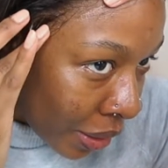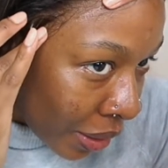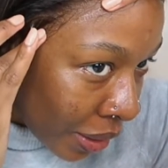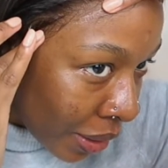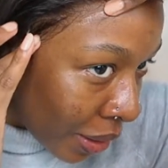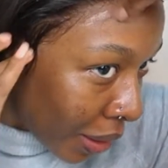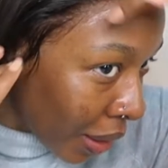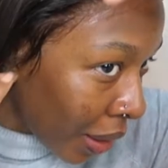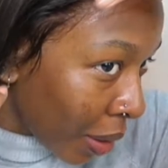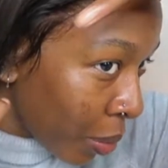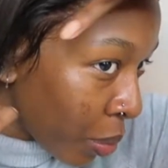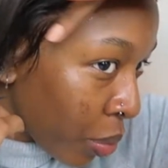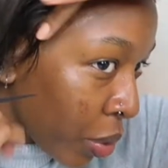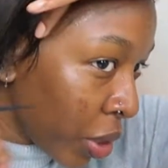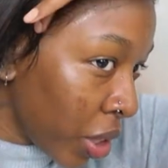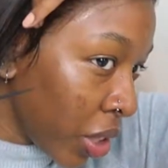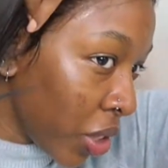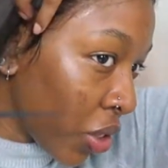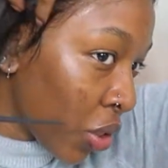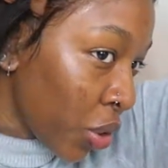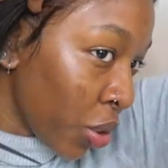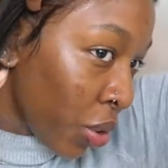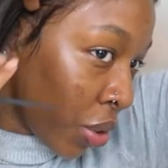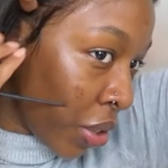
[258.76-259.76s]
I'm pretty
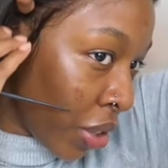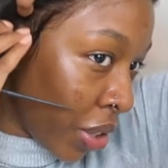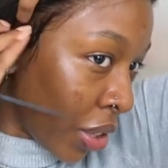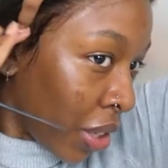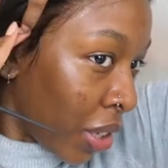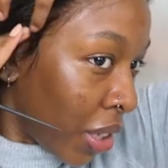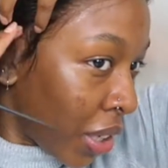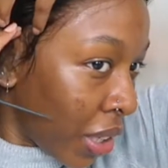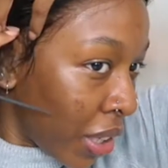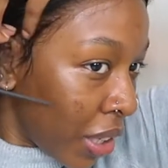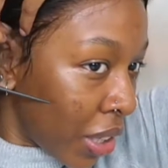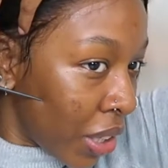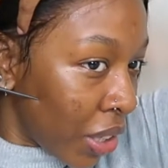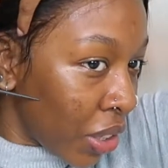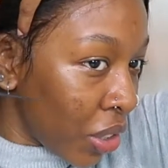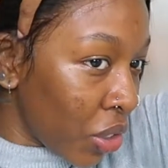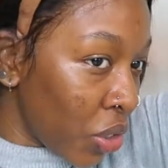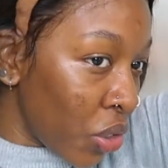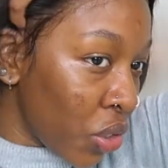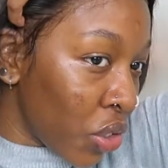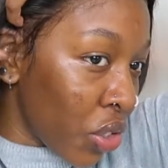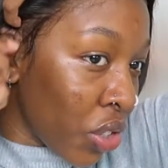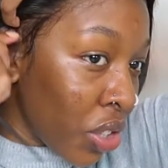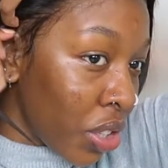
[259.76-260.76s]
sure you
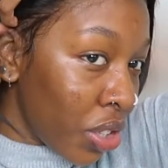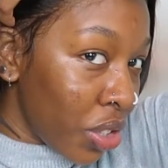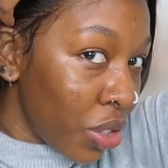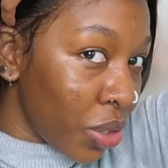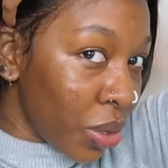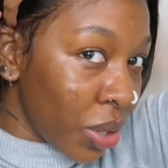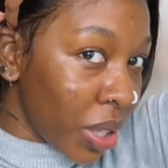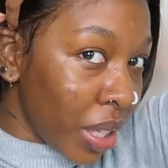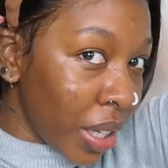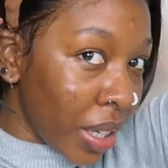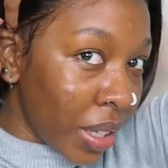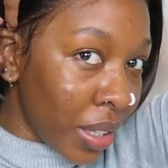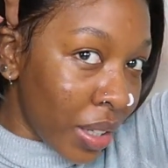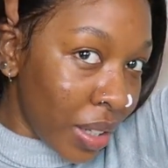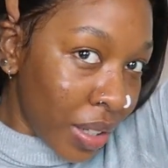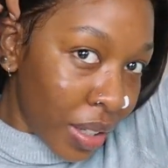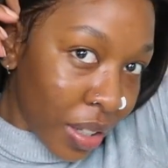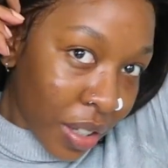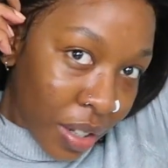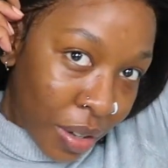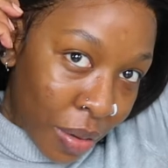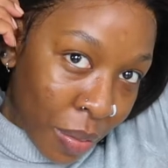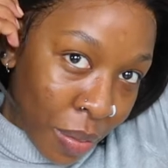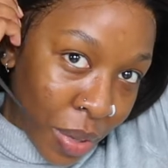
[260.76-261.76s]
shouldn't do that,
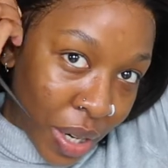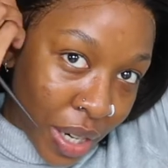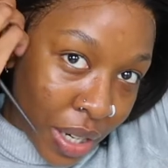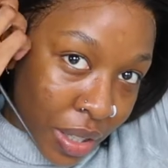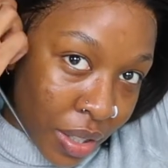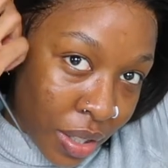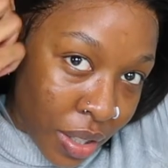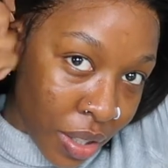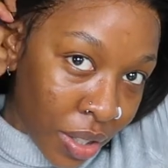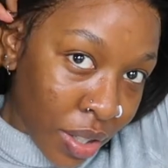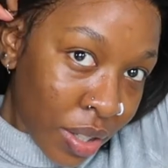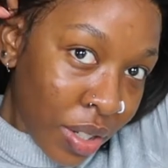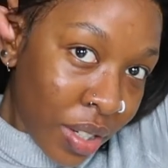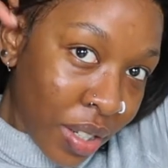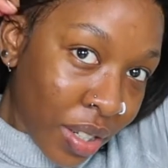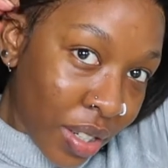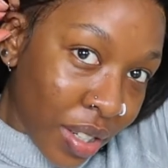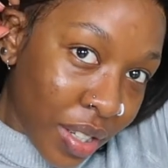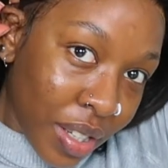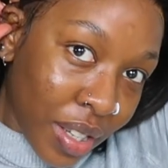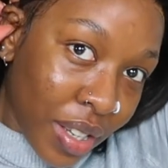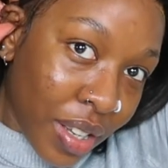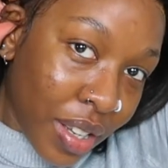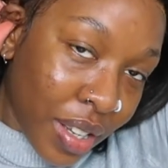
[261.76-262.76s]
but I did.
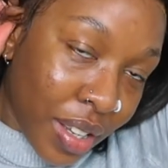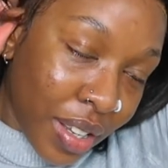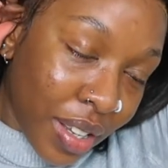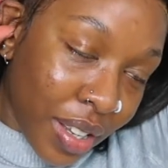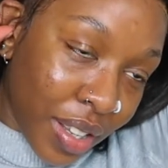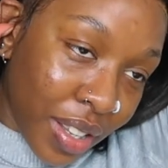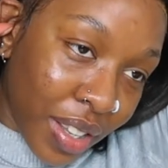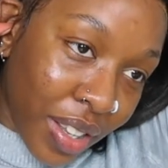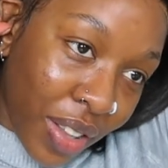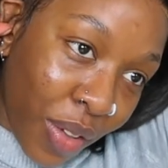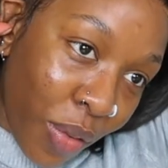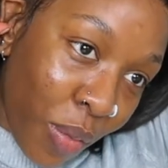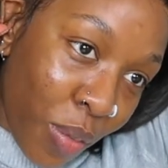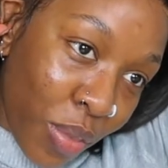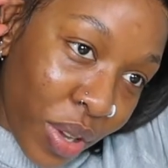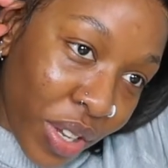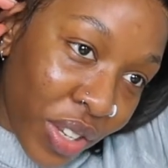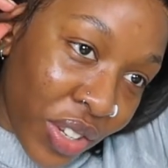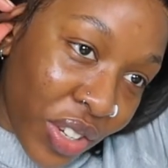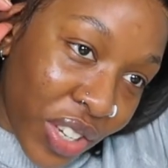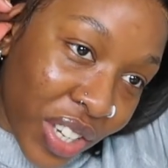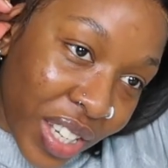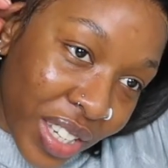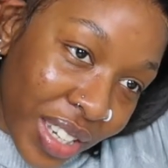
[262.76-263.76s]
But
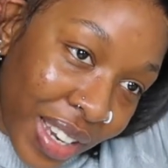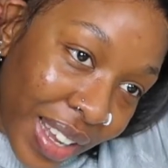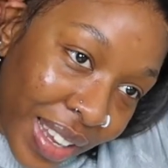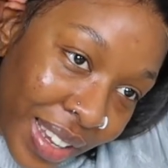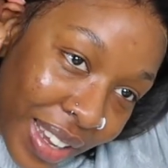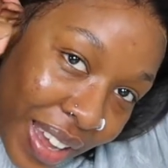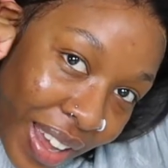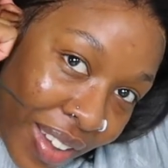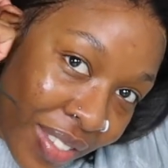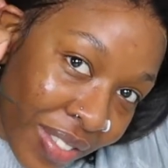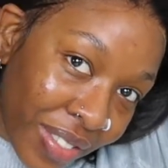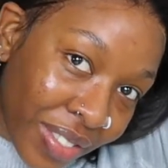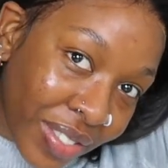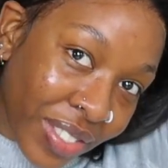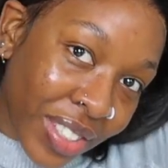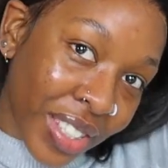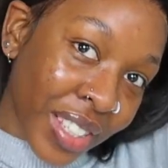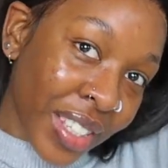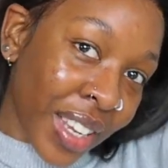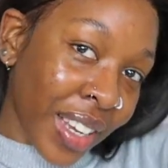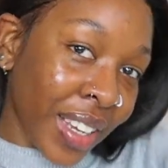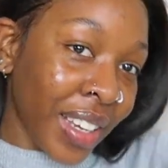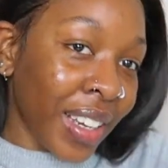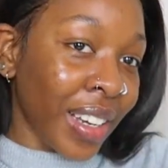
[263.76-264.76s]
you should like have
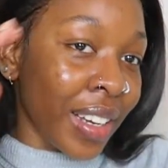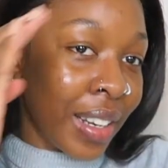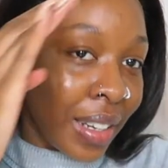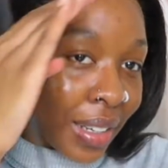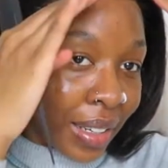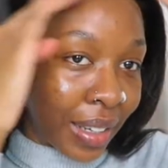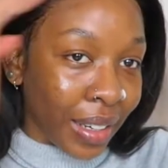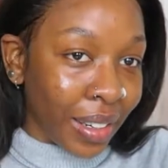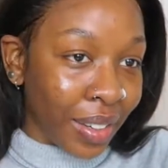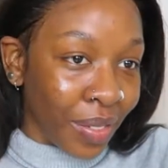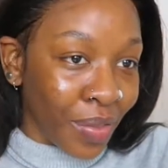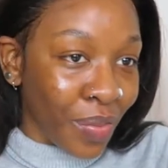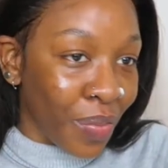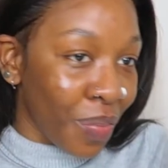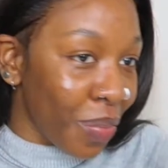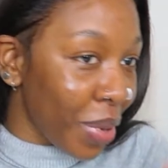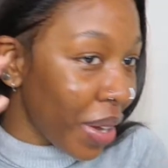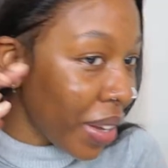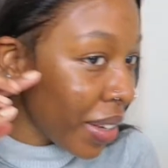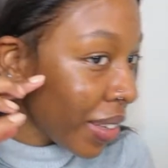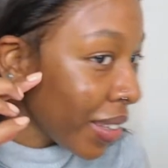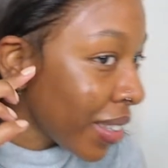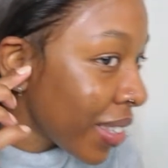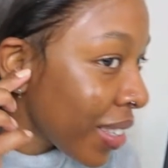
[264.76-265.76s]
just like a clean
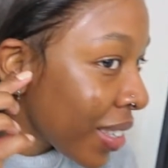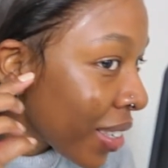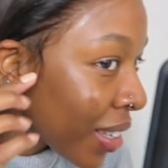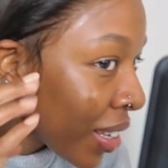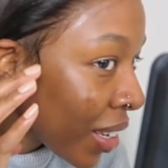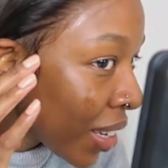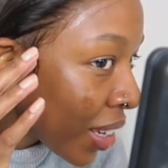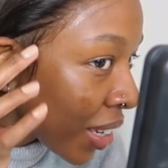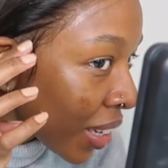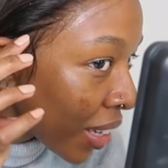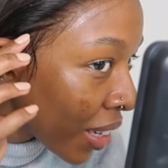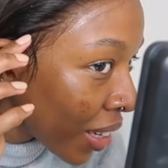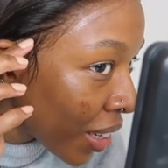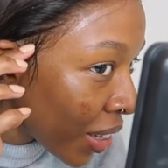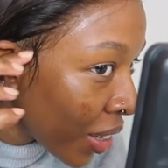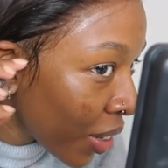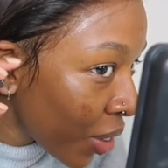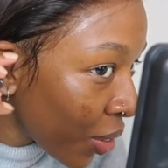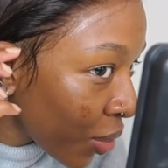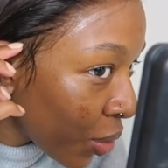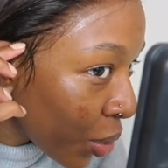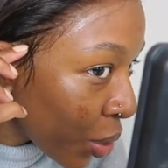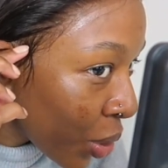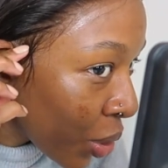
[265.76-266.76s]
base
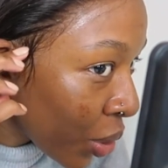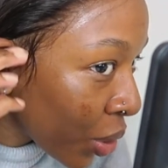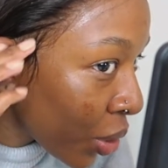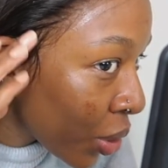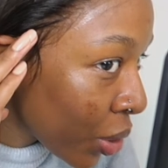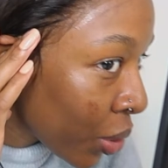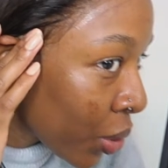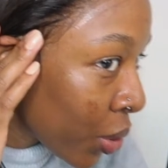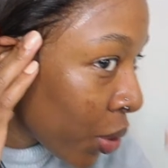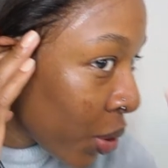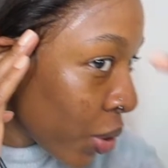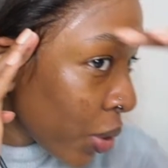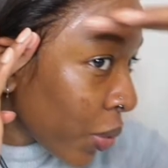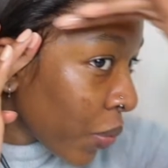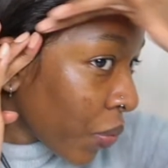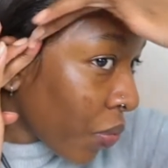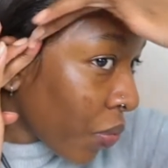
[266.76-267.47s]
for your glue.